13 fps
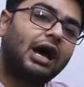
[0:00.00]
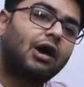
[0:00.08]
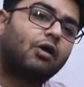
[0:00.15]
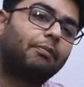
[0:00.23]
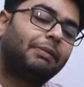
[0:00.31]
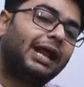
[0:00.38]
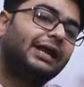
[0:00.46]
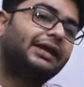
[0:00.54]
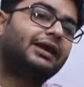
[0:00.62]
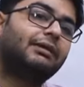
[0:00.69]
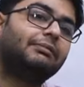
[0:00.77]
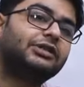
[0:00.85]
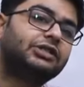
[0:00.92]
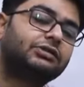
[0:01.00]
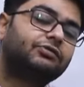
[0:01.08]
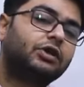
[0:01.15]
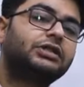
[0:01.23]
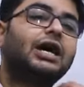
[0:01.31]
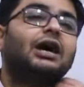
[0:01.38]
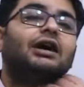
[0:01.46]
how Planning Commission
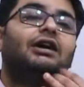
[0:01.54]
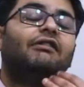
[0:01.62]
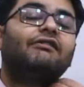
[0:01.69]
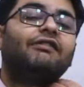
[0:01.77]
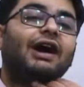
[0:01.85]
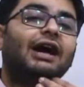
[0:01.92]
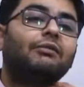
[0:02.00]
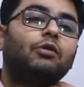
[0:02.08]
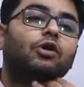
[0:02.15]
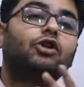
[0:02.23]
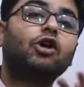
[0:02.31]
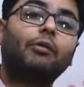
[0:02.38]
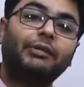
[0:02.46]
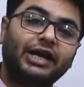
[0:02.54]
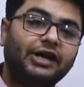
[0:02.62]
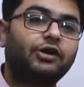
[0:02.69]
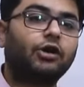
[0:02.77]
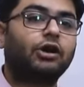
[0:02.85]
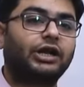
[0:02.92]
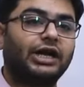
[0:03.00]
was a far more
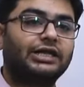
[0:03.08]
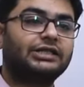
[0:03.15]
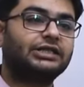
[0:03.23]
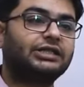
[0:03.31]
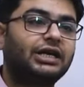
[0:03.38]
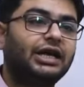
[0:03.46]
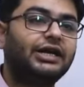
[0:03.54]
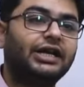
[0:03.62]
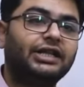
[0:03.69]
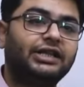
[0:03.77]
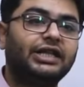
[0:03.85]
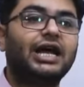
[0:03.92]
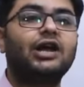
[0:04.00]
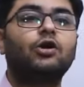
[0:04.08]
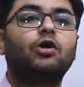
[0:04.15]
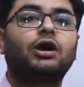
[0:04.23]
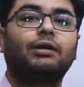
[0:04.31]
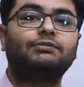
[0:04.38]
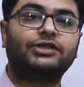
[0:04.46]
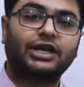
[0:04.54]
dominant organization, and Niti
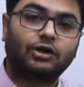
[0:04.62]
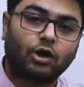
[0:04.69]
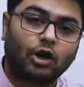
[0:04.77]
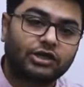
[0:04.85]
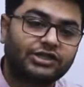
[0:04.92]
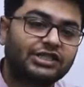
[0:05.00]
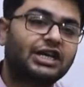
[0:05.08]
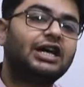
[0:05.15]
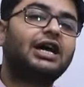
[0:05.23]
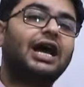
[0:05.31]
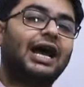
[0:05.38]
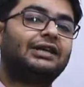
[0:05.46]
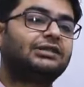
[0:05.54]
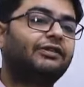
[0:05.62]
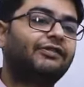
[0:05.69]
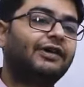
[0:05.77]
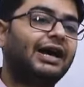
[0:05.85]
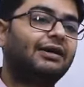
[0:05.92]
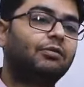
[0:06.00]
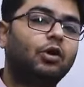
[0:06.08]
Aayog comes across as a
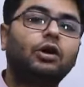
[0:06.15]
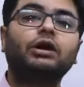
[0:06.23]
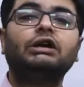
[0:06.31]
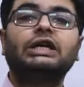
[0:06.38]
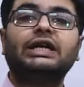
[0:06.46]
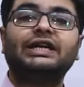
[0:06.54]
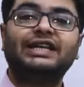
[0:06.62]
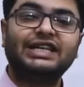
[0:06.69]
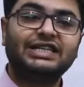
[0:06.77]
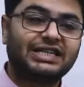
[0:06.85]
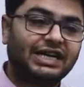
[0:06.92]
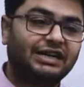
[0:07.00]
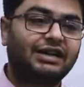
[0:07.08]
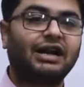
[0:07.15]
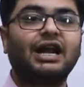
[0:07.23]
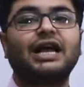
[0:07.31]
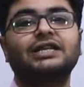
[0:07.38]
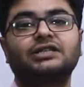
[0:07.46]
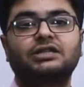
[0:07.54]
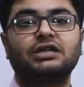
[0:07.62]
far more
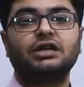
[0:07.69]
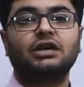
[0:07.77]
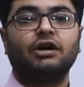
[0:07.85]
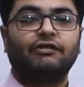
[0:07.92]
decentralized,